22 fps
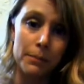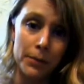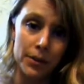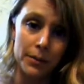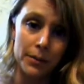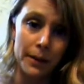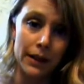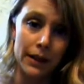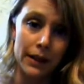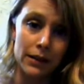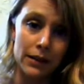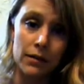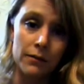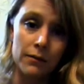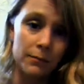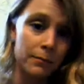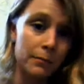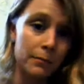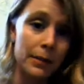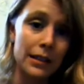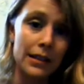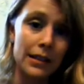perspective,
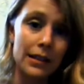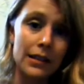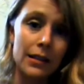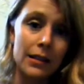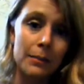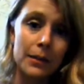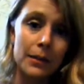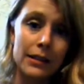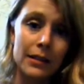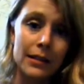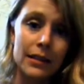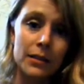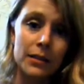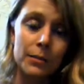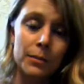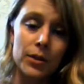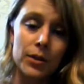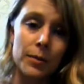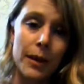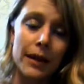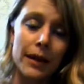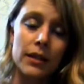business-to-business
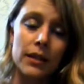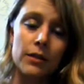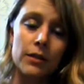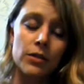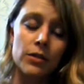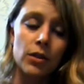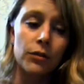perspective.